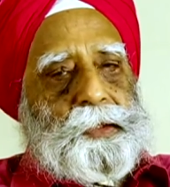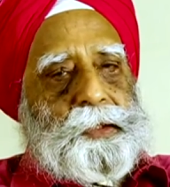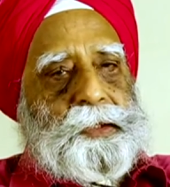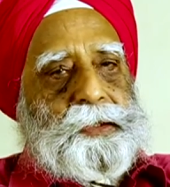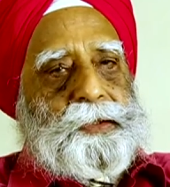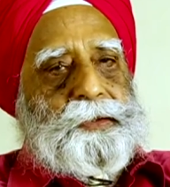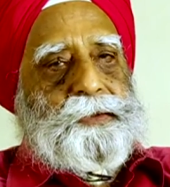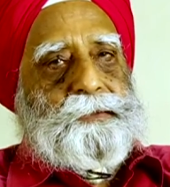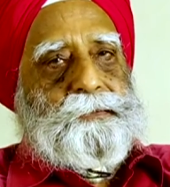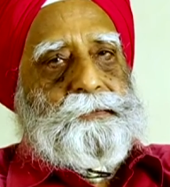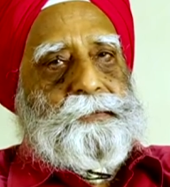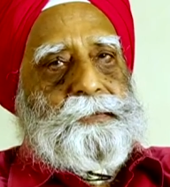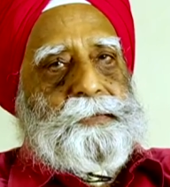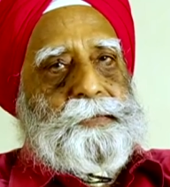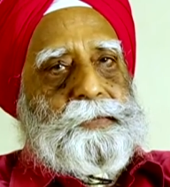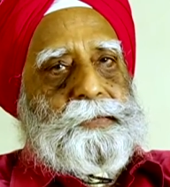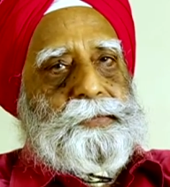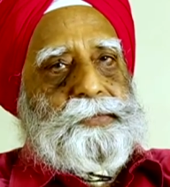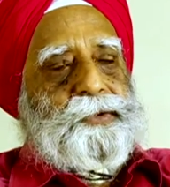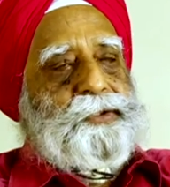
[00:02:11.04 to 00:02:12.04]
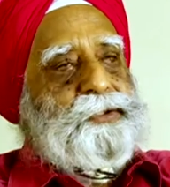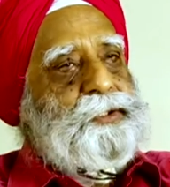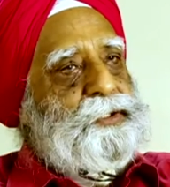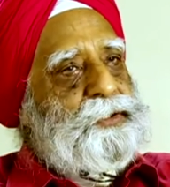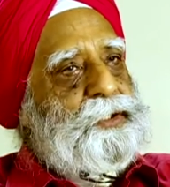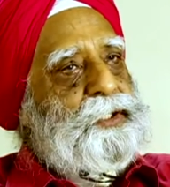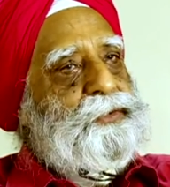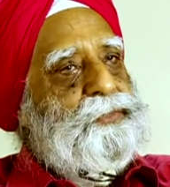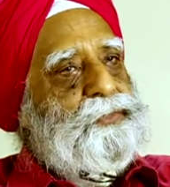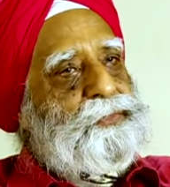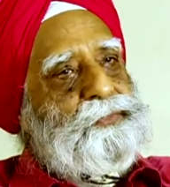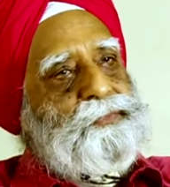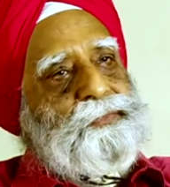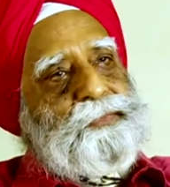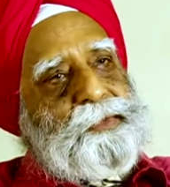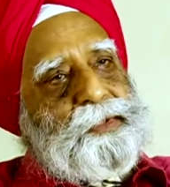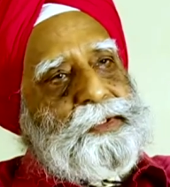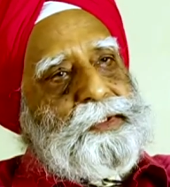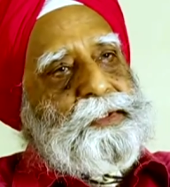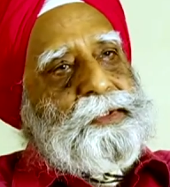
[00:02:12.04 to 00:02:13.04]
And she said, yes,
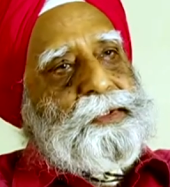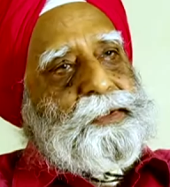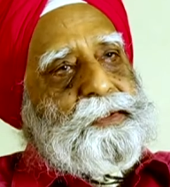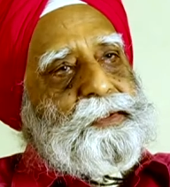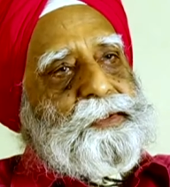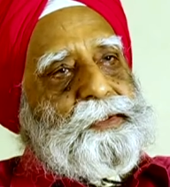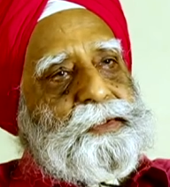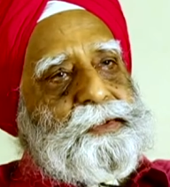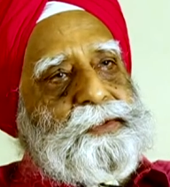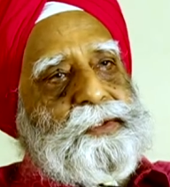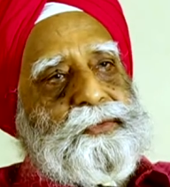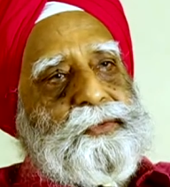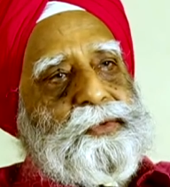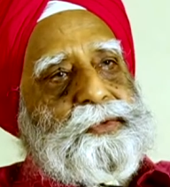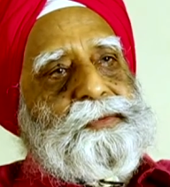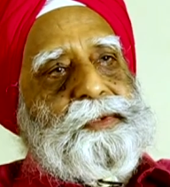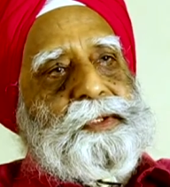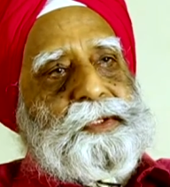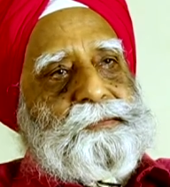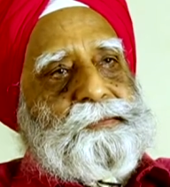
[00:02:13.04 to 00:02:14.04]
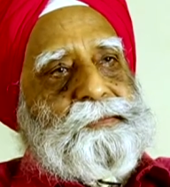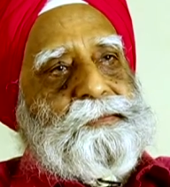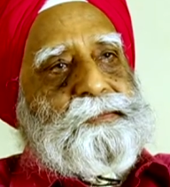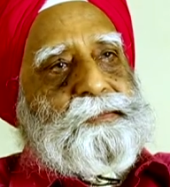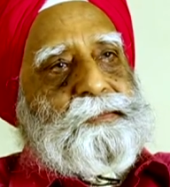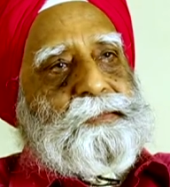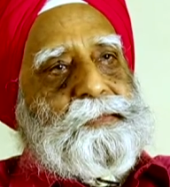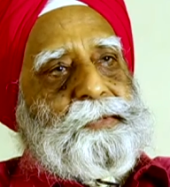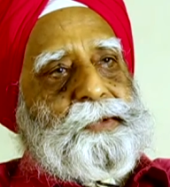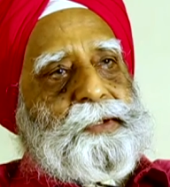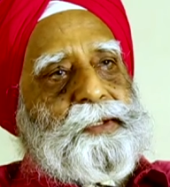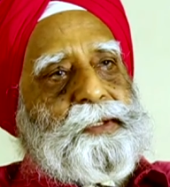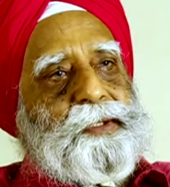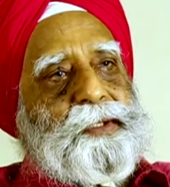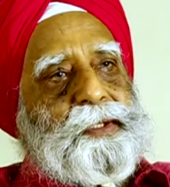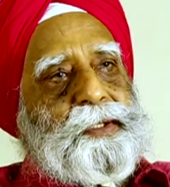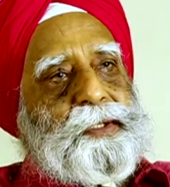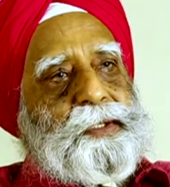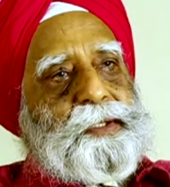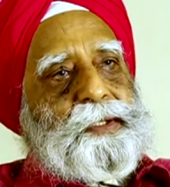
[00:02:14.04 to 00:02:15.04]
it's a good,
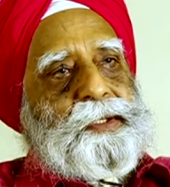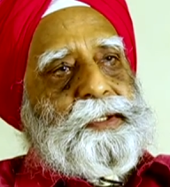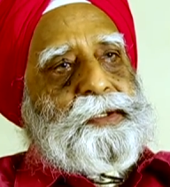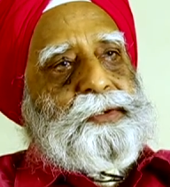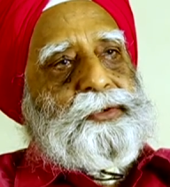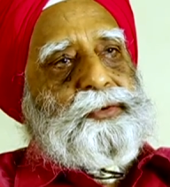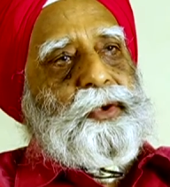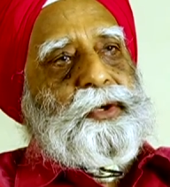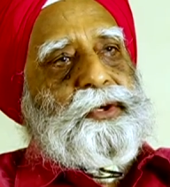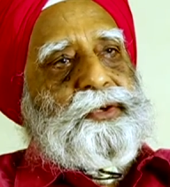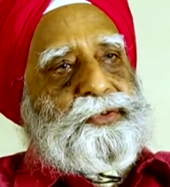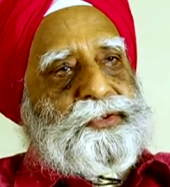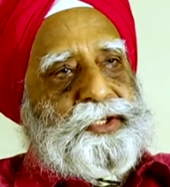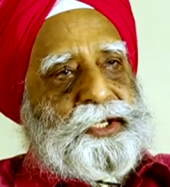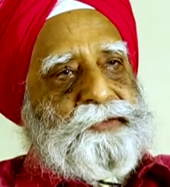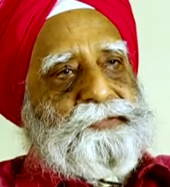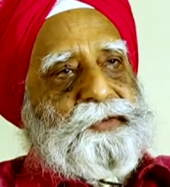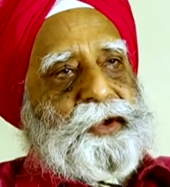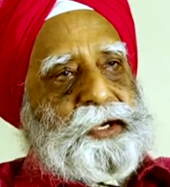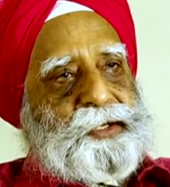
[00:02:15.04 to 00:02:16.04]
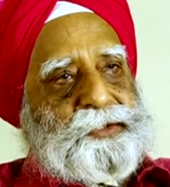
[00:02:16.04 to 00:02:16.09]
you are in safe